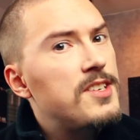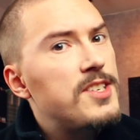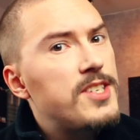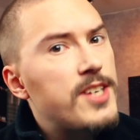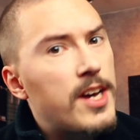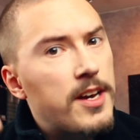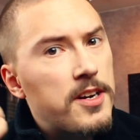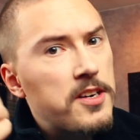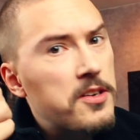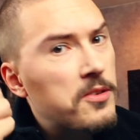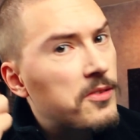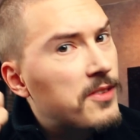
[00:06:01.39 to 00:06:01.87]

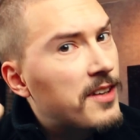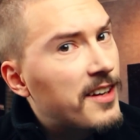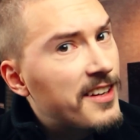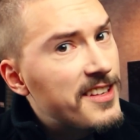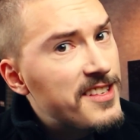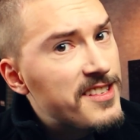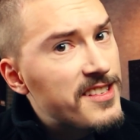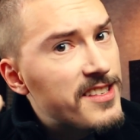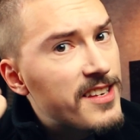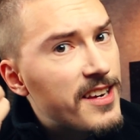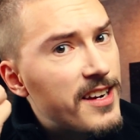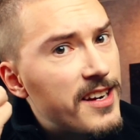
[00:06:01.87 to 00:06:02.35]

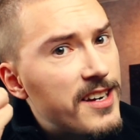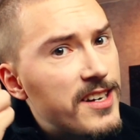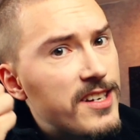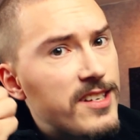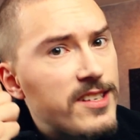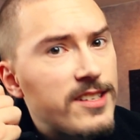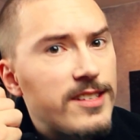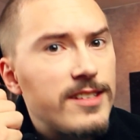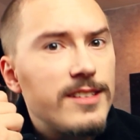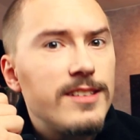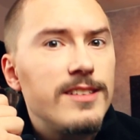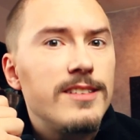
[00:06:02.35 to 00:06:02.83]

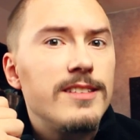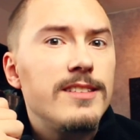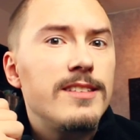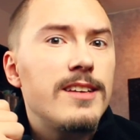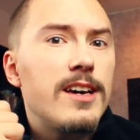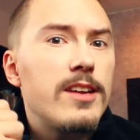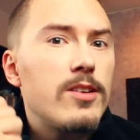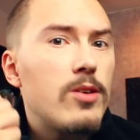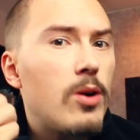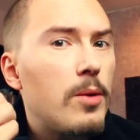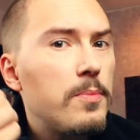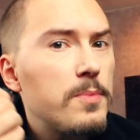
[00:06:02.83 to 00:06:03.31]
generalization
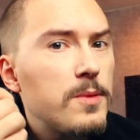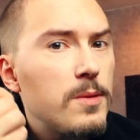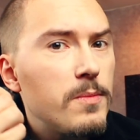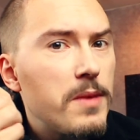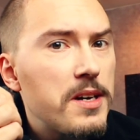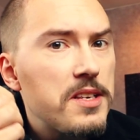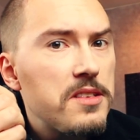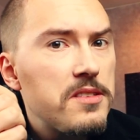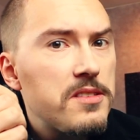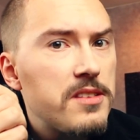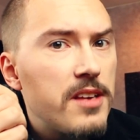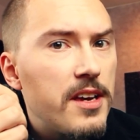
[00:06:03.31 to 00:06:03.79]
and
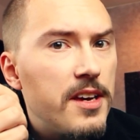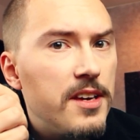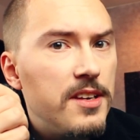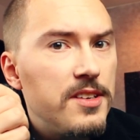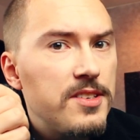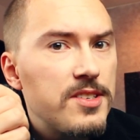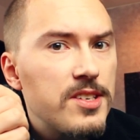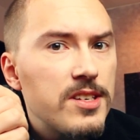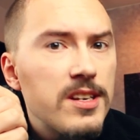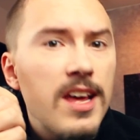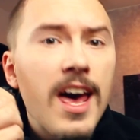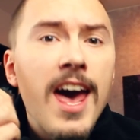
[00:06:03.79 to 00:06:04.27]

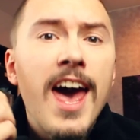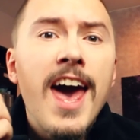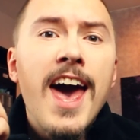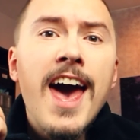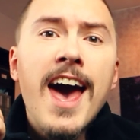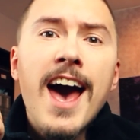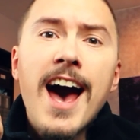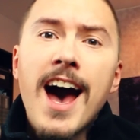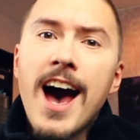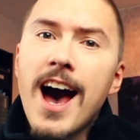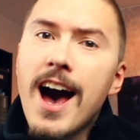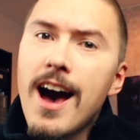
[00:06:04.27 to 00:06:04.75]
optimization
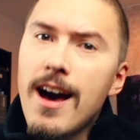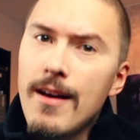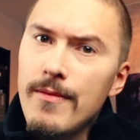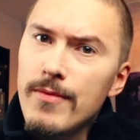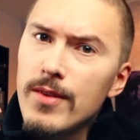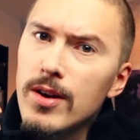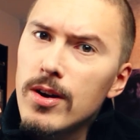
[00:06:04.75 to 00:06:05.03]
have